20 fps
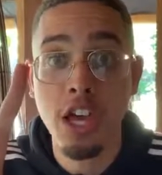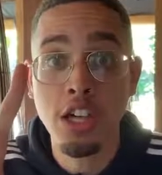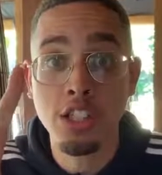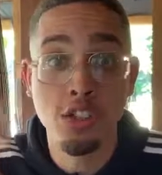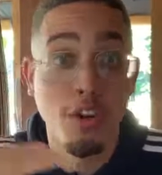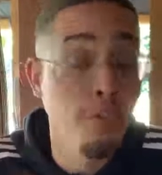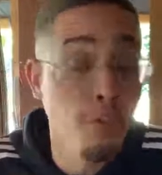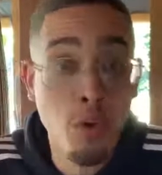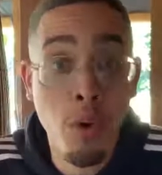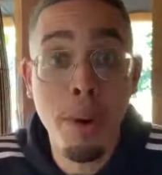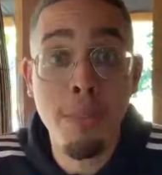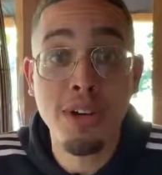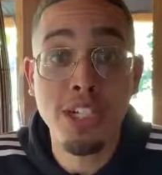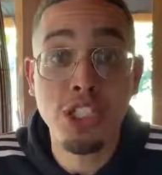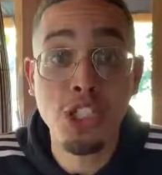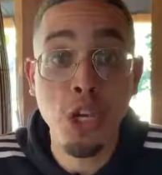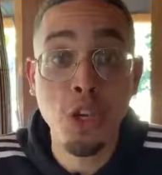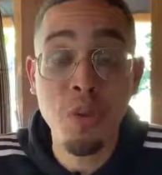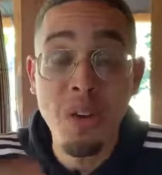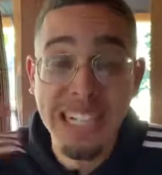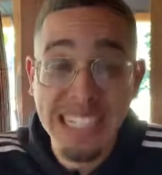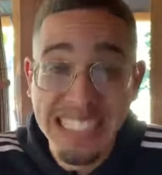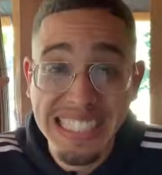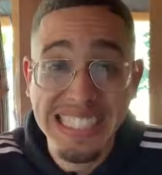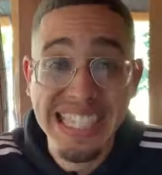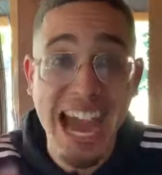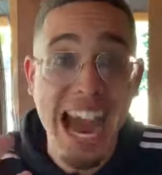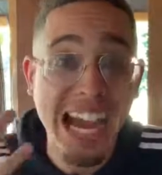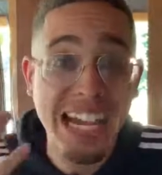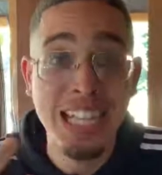So if you want me to show you
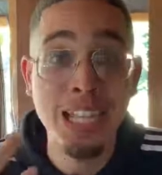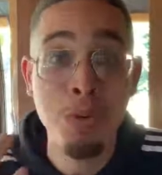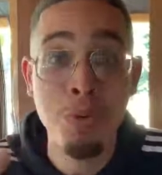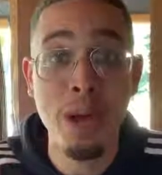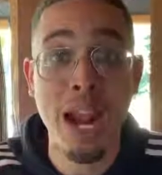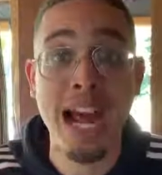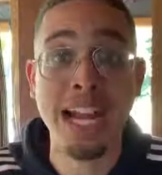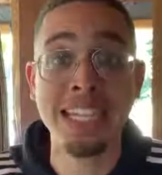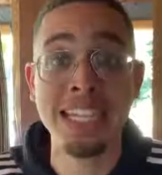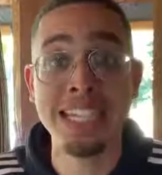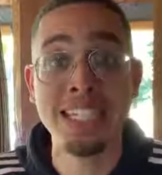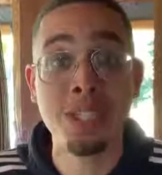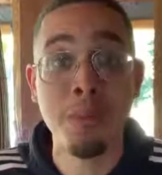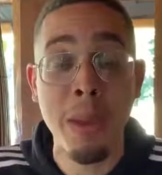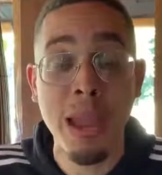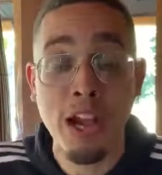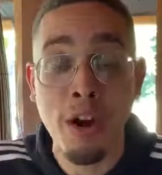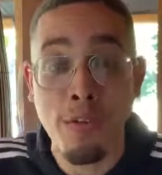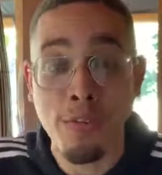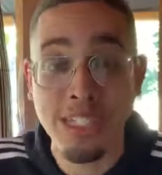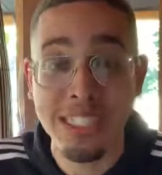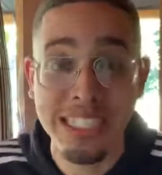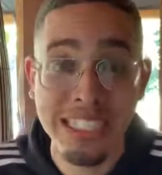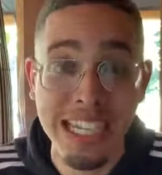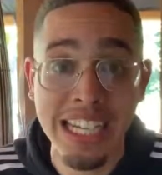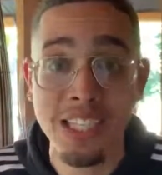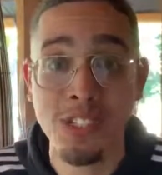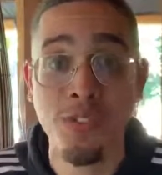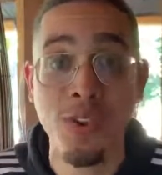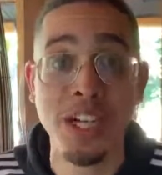exactly what I did to make over
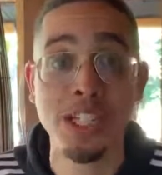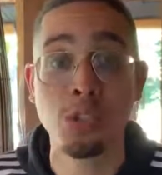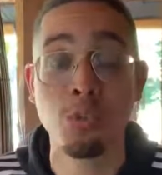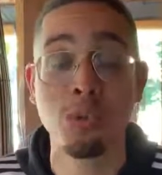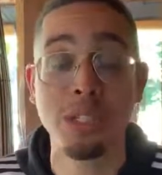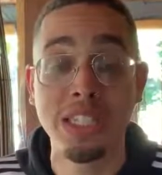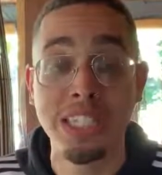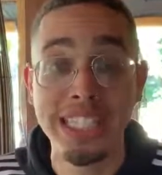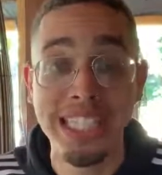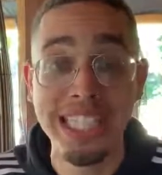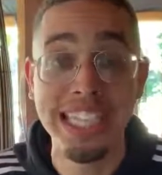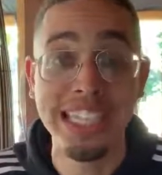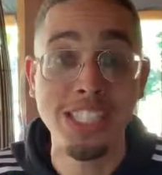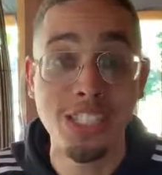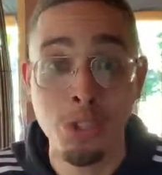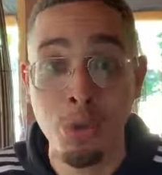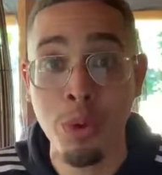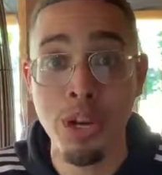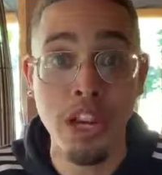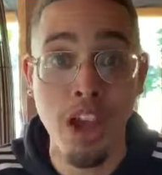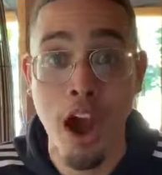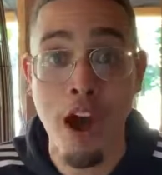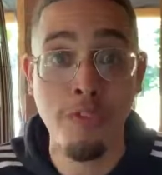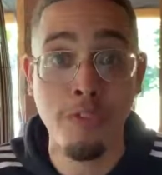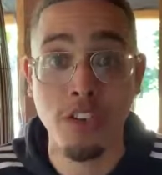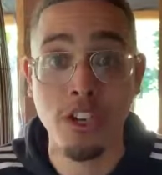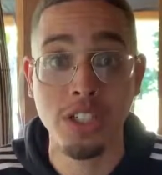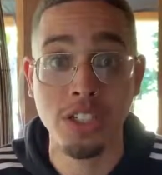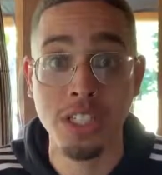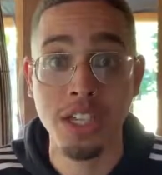six figures with these three
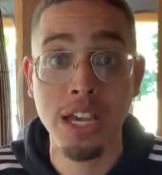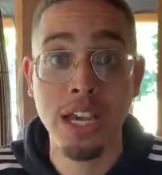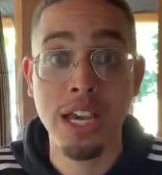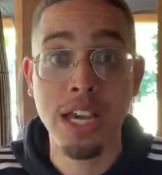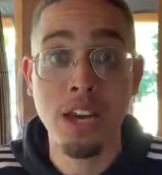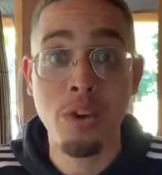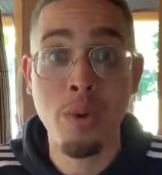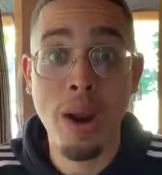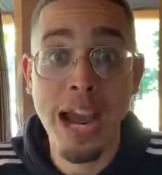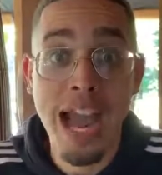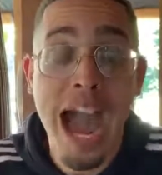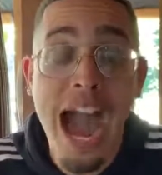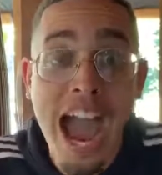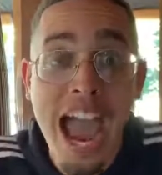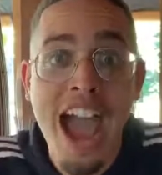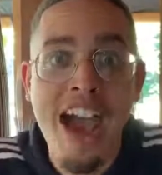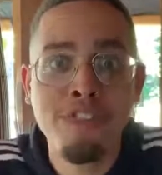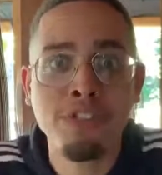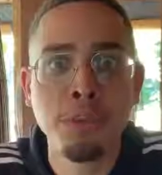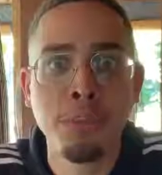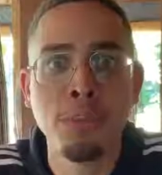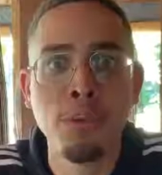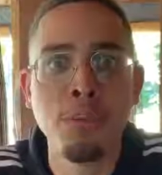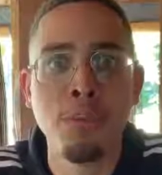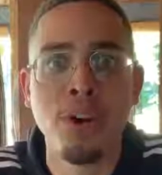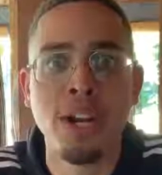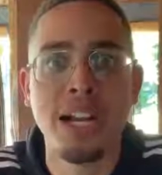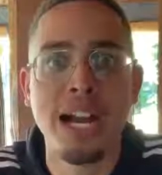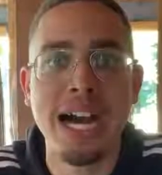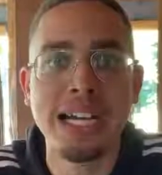offers, right? I have the
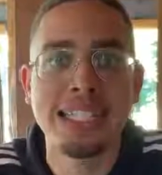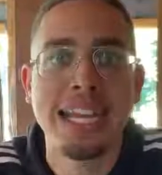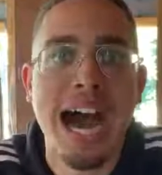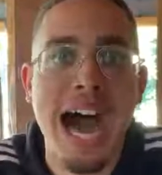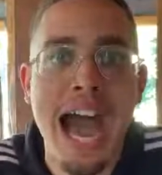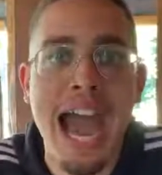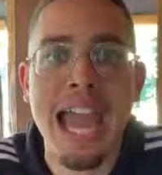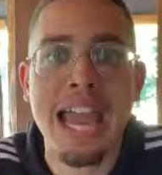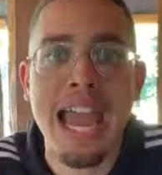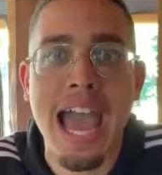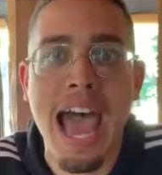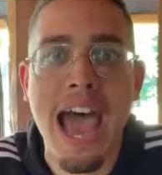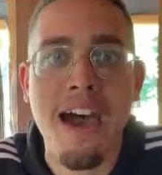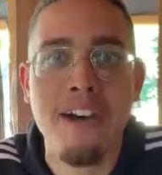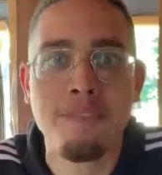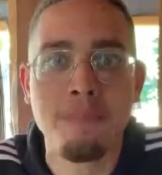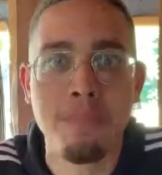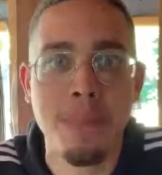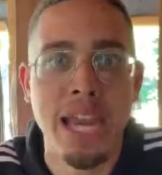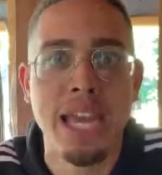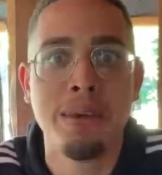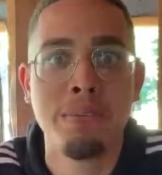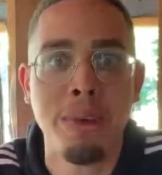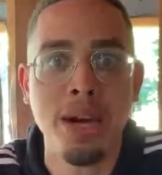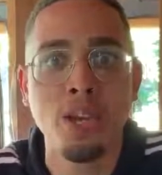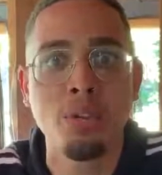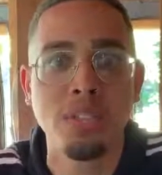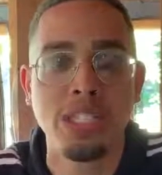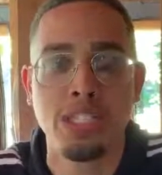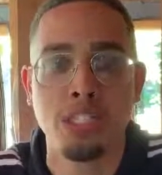blueprint, guys. I have made
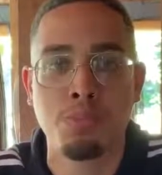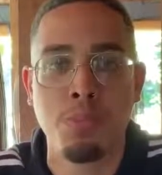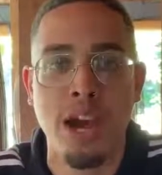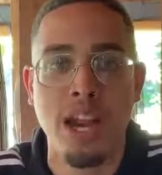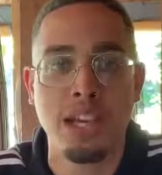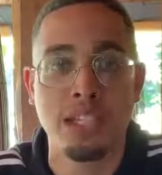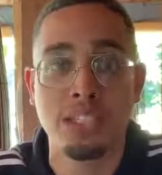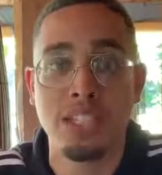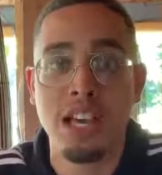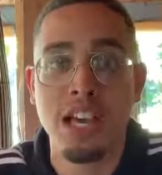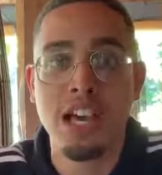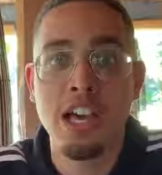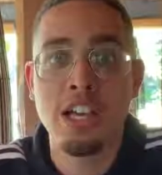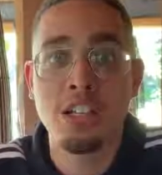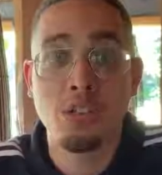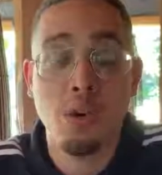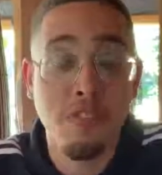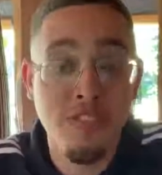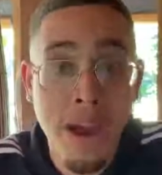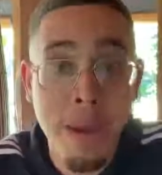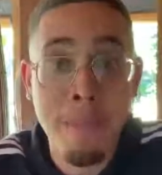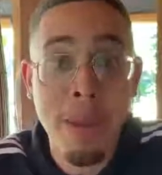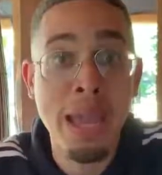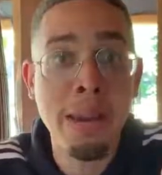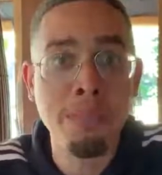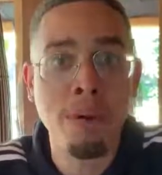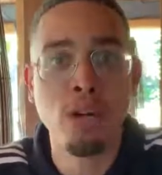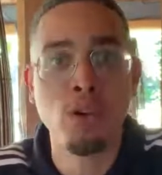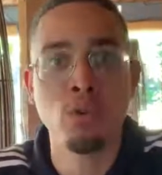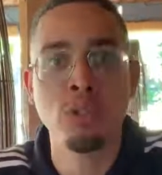money with these products. So if I
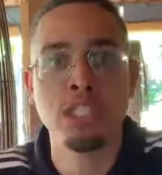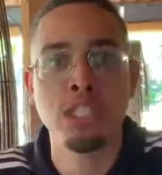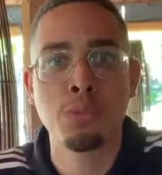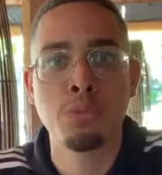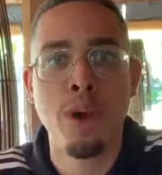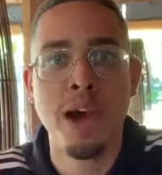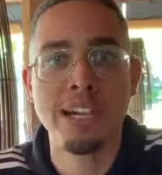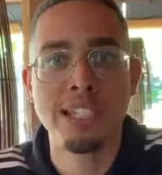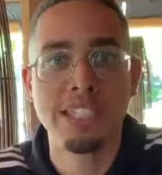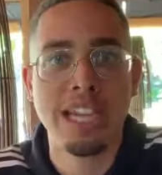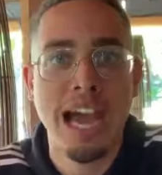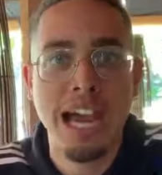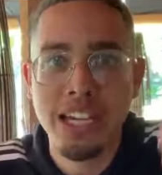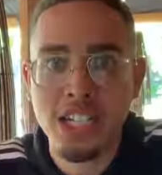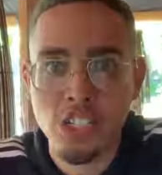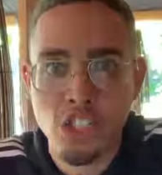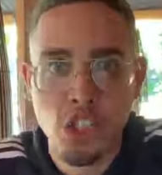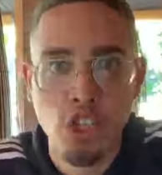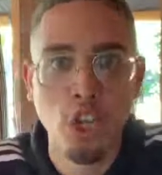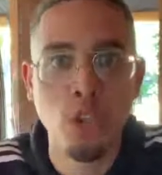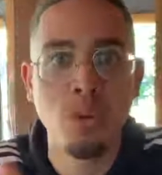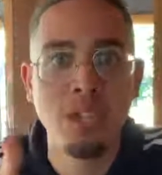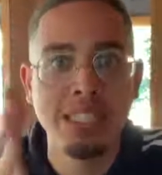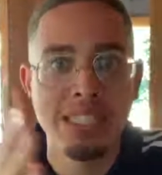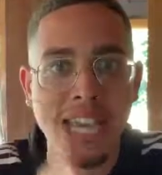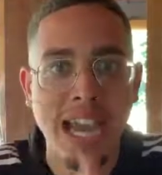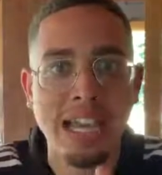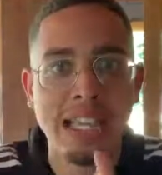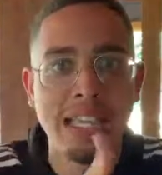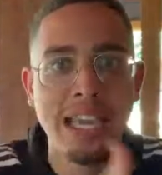made money with these products, I can show you
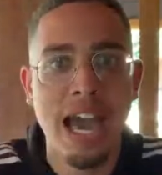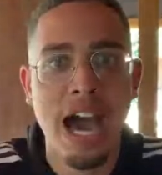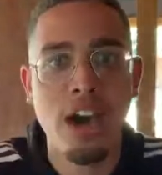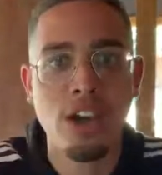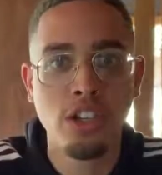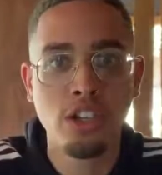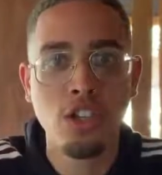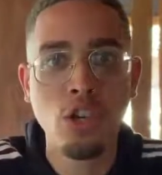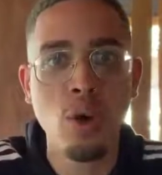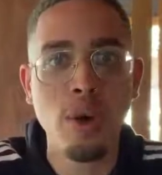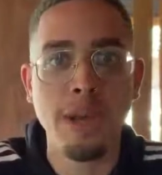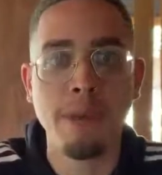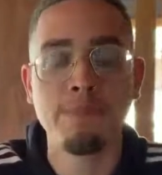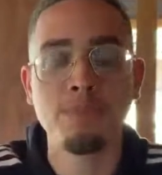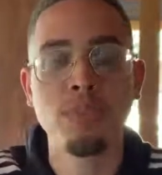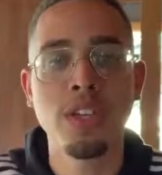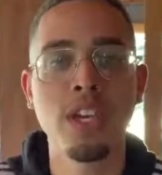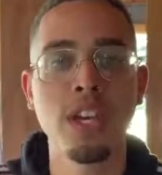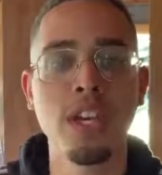exactly how to do it.